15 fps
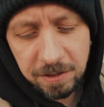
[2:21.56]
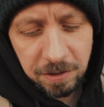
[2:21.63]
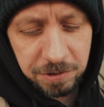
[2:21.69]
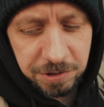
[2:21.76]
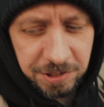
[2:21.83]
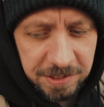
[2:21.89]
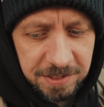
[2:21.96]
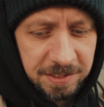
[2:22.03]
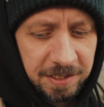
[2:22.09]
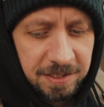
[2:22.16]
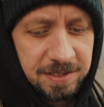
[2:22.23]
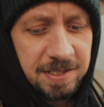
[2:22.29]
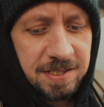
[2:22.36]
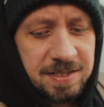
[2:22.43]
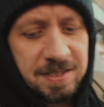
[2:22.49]

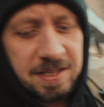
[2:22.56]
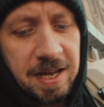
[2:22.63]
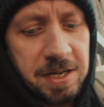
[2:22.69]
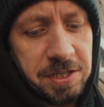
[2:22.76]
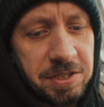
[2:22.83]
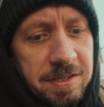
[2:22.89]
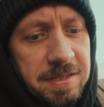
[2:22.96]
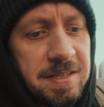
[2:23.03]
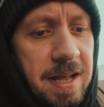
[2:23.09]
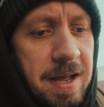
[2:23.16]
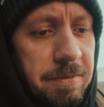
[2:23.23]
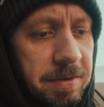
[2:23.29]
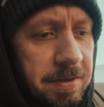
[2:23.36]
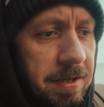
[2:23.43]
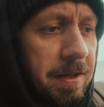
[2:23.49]
logistics, the stage, the
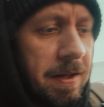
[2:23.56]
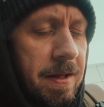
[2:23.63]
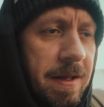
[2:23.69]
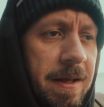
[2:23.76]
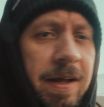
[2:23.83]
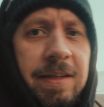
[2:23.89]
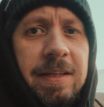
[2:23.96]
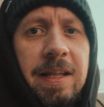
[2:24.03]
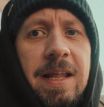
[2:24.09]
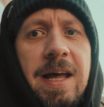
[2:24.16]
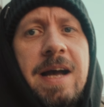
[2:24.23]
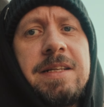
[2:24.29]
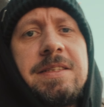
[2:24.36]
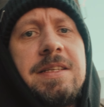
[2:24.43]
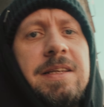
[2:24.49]
sound, the
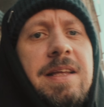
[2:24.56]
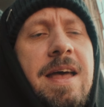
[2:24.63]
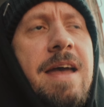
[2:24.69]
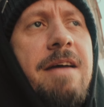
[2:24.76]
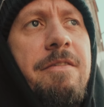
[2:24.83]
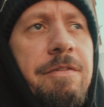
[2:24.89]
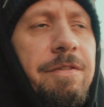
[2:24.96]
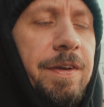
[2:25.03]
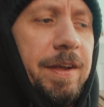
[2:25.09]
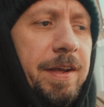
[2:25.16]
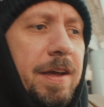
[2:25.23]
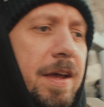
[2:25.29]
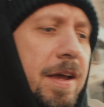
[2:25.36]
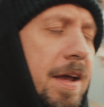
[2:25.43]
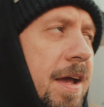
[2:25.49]
lights, everything
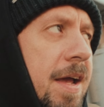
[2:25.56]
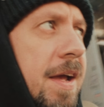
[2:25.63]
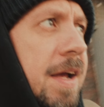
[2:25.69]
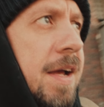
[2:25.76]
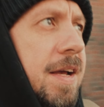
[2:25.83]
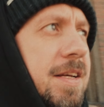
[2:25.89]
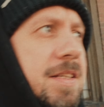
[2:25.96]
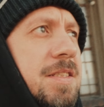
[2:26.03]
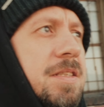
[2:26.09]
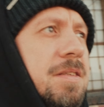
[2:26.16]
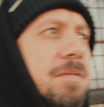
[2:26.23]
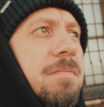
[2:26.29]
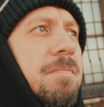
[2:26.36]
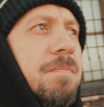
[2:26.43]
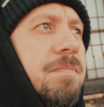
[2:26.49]

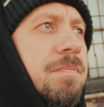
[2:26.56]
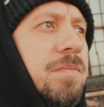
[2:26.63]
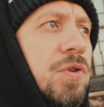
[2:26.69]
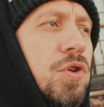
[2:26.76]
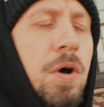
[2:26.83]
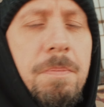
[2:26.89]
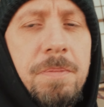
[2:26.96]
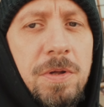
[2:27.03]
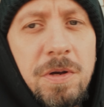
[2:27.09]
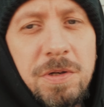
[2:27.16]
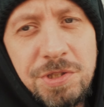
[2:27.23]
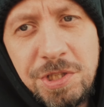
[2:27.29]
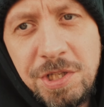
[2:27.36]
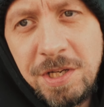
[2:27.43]
is top notch.